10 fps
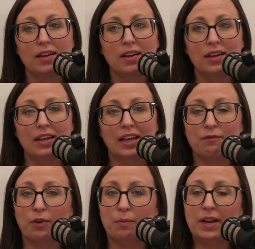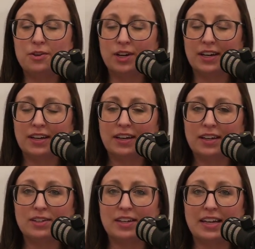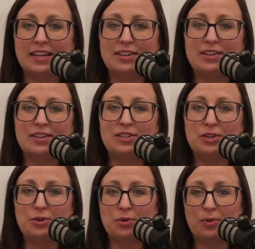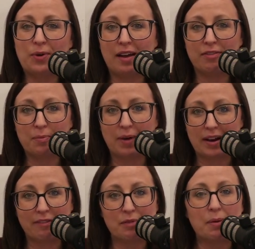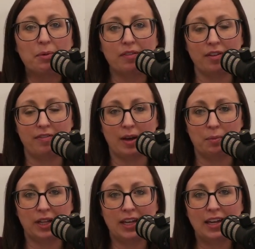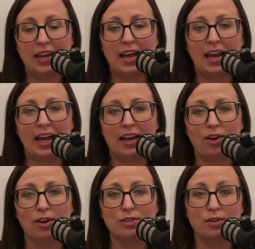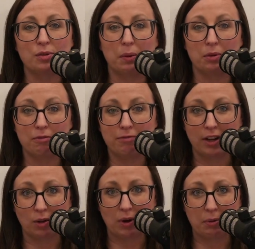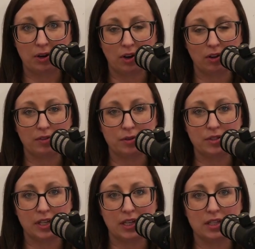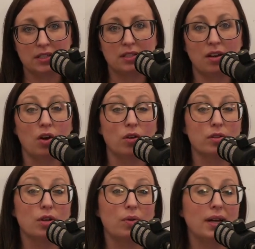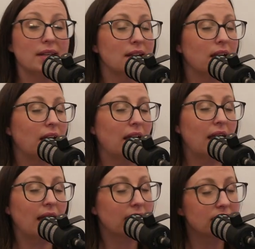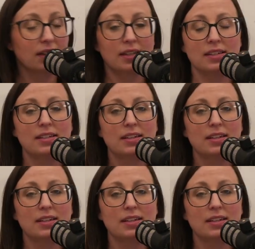get information into every member of the family and also to be able to follow up on all of those things. Also, it's an excellent